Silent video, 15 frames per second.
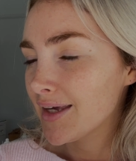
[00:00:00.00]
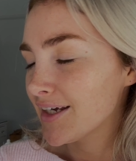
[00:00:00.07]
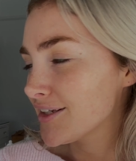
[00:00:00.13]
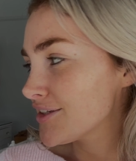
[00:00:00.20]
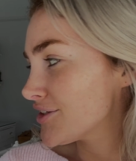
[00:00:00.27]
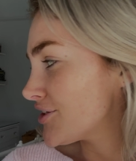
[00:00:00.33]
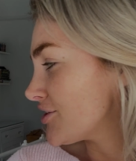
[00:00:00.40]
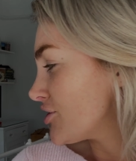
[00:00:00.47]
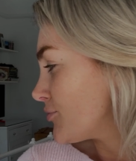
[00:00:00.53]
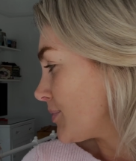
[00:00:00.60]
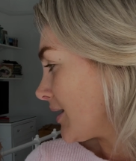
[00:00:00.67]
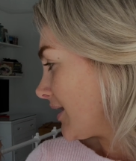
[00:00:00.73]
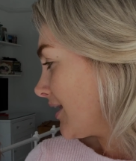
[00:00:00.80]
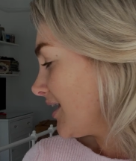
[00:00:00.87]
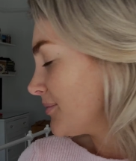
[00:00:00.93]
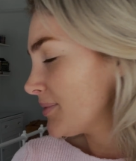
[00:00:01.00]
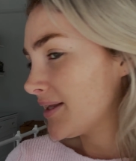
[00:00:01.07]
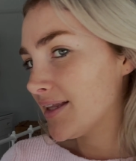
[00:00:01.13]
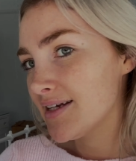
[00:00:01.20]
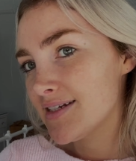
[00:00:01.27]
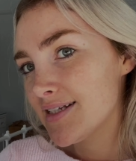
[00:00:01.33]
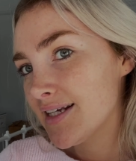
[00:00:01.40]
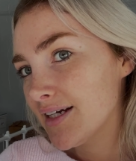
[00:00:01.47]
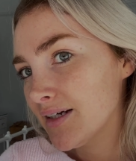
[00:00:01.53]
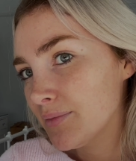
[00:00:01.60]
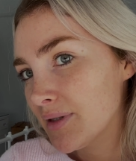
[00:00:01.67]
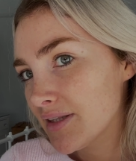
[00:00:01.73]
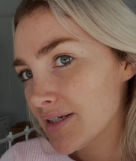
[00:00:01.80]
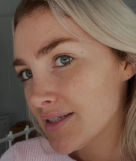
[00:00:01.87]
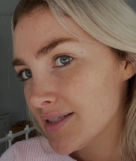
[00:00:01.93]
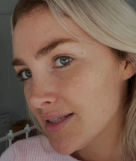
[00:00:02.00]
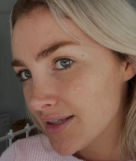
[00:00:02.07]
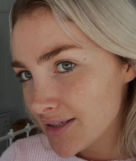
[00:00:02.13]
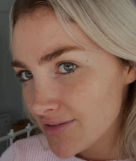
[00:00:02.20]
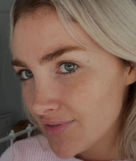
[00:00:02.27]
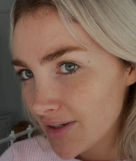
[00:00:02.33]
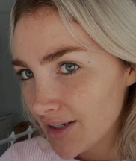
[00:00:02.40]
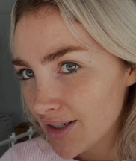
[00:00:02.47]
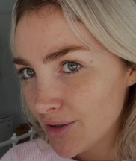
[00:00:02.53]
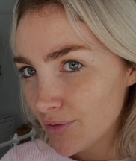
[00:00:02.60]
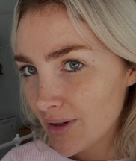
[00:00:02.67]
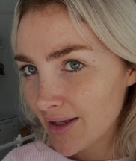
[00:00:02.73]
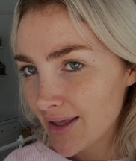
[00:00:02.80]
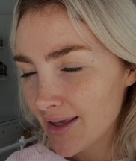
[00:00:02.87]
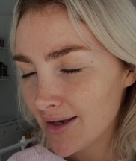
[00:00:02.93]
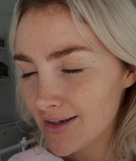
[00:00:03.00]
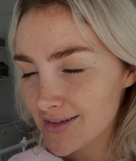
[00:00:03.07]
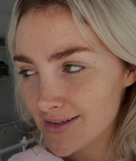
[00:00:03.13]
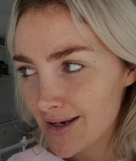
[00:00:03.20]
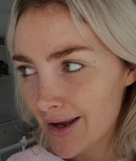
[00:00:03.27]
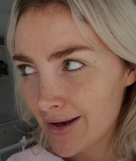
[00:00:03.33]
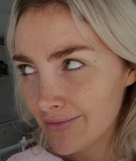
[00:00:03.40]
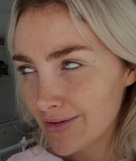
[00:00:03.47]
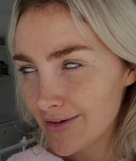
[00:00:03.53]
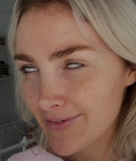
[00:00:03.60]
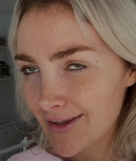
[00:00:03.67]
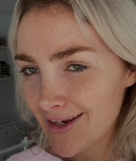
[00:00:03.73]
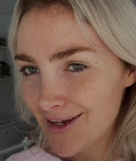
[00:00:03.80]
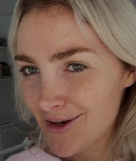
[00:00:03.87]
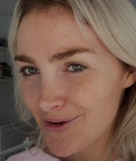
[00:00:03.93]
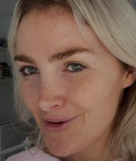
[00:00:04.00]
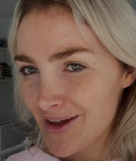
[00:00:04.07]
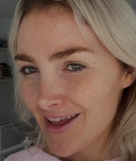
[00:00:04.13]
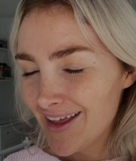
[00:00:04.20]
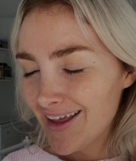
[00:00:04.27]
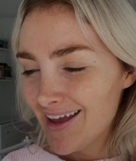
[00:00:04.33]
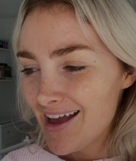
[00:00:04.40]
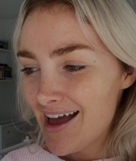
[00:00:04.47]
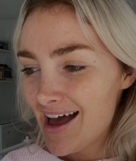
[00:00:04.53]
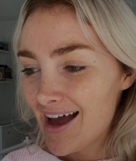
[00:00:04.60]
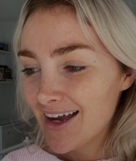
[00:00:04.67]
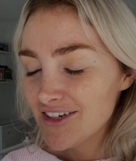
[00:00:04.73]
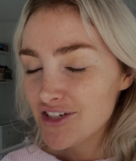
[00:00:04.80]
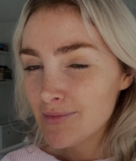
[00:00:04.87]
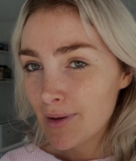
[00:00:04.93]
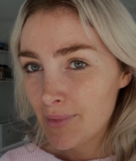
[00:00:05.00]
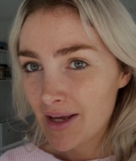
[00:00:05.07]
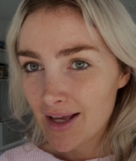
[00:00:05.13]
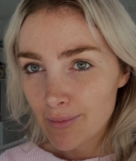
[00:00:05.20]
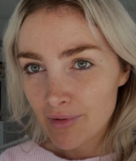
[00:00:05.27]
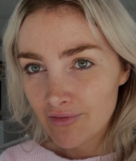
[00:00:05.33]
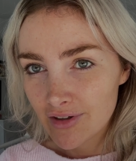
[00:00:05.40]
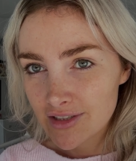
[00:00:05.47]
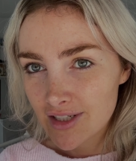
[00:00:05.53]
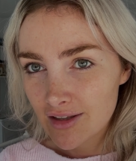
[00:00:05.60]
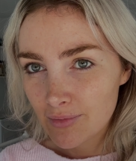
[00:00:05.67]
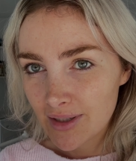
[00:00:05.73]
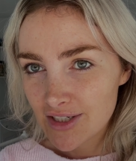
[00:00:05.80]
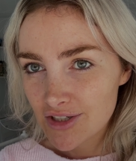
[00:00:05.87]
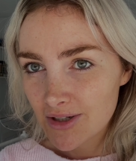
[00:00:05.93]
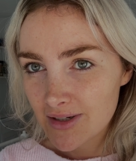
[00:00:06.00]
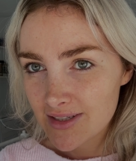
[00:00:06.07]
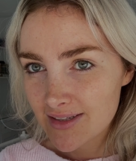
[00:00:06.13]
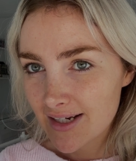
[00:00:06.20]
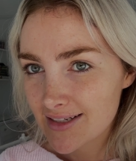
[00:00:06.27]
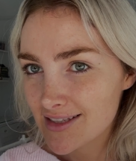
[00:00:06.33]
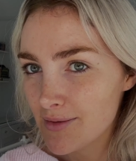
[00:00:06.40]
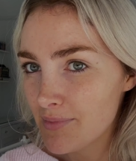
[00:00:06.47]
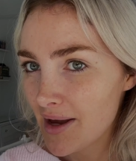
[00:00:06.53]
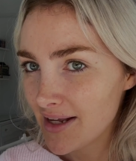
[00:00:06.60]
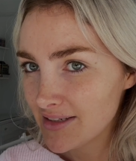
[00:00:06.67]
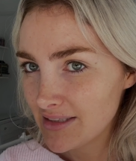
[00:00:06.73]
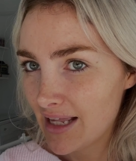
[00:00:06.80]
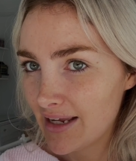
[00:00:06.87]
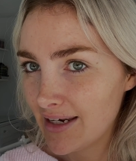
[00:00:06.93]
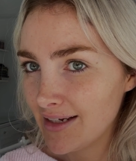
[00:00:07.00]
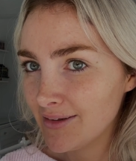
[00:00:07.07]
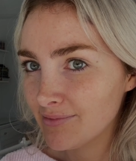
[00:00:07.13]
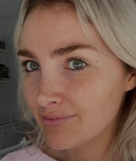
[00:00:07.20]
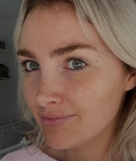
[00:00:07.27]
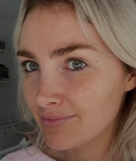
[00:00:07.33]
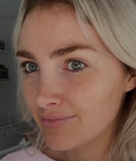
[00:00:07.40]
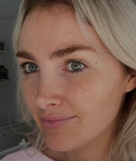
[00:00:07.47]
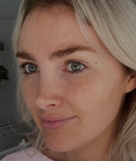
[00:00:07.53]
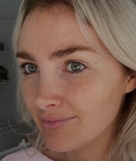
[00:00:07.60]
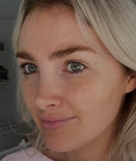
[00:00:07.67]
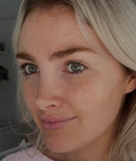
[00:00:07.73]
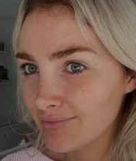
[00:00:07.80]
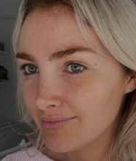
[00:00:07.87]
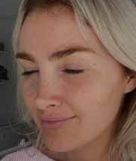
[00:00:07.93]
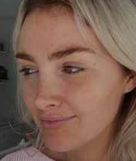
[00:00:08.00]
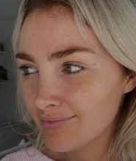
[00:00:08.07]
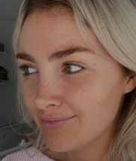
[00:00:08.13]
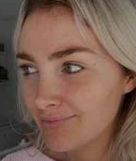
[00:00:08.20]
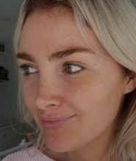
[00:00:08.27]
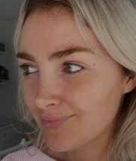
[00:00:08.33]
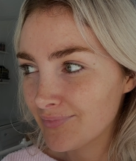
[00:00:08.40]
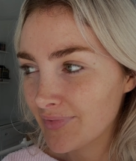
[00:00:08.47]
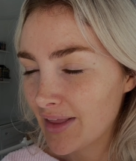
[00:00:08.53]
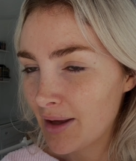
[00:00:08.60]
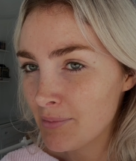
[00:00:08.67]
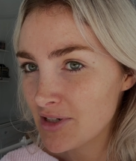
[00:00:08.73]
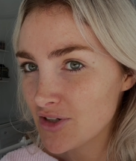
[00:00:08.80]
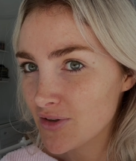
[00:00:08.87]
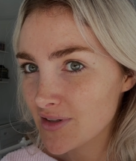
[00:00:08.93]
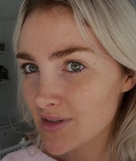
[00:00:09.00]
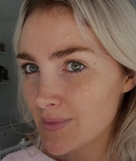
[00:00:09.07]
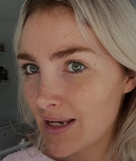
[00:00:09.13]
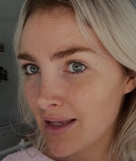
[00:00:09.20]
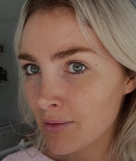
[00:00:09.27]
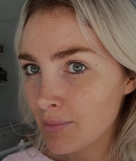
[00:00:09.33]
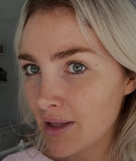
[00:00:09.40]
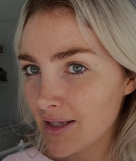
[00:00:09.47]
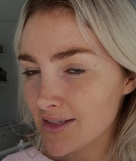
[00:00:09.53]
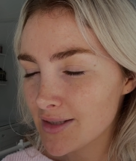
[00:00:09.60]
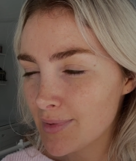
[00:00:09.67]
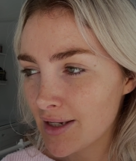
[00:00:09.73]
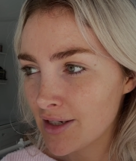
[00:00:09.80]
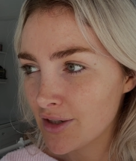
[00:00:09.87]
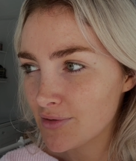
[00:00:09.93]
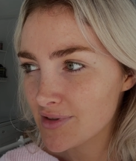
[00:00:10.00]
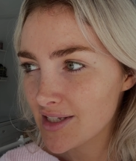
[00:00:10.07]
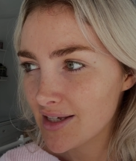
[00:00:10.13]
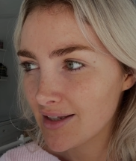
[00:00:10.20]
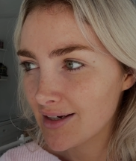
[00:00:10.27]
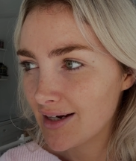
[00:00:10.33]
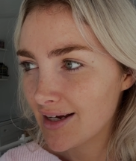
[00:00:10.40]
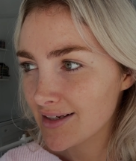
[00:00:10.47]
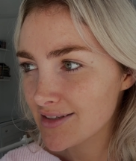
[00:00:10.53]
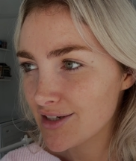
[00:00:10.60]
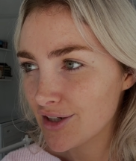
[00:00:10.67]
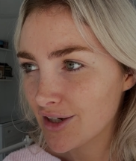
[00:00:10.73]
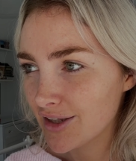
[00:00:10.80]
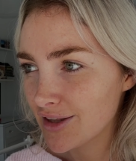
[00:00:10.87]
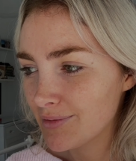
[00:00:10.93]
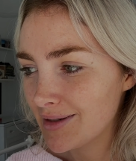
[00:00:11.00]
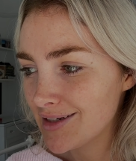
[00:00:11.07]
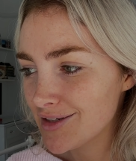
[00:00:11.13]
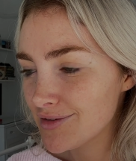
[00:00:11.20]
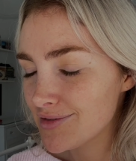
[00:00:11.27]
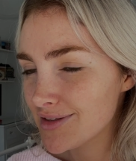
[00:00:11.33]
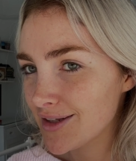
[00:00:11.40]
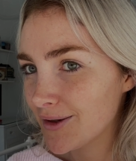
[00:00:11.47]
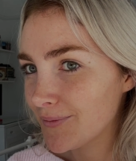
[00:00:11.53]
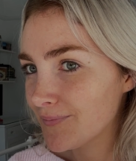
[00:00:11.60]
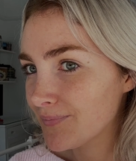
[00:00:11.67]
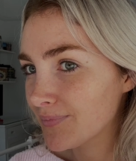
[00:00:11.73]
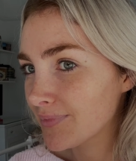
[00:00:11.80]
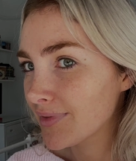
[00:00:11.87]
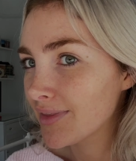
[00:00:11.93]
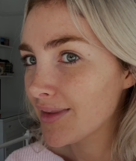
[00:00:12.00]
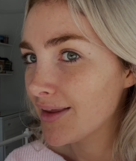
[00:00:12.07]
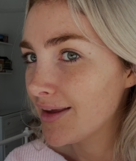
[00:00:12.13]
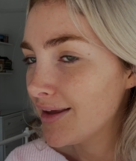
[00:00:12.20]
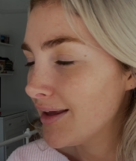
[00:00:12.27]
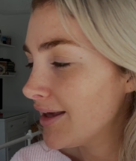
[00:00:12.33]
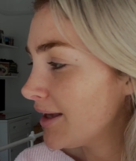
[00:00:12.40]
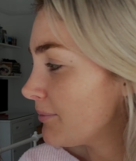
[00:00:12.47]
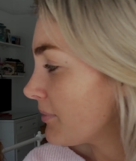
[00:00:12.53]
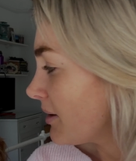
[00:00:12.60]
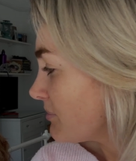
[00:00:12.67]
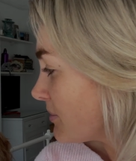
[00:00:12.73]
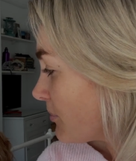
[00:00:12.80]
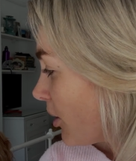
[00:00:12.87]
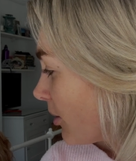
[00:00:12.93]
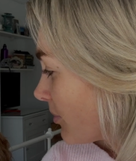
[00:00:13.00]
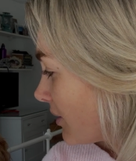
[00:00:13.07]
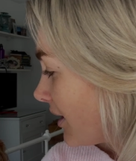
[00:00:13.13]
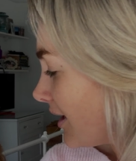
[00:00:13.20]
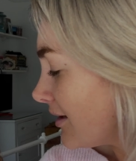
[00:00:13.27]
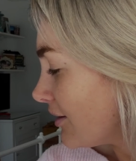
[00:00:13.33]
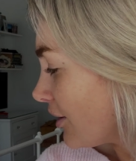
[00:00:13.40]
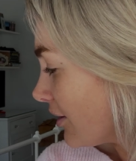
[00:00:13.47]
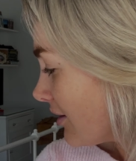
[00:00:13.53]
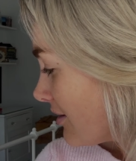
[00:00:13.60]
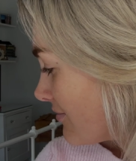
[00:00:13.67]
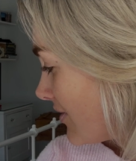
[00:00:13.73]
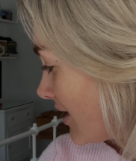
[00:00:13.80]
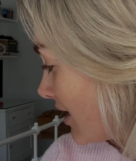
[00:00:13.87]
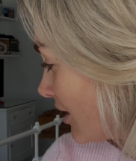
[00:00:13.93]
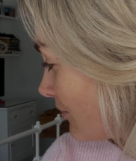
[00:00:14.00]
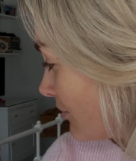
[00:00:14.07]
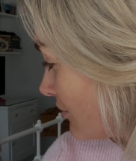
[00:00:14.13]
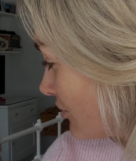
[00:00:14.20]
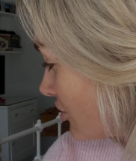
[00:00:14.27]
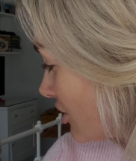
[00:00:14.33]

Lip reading: Excuse Bailey. Bailey is here with us in this video, like he is in every video. I do my makeup in front of the window because it has the best lighting. And my dog's a bit like me, he's a bit nosy and he likes to look out the window, so he may be popping in and out of the video, won't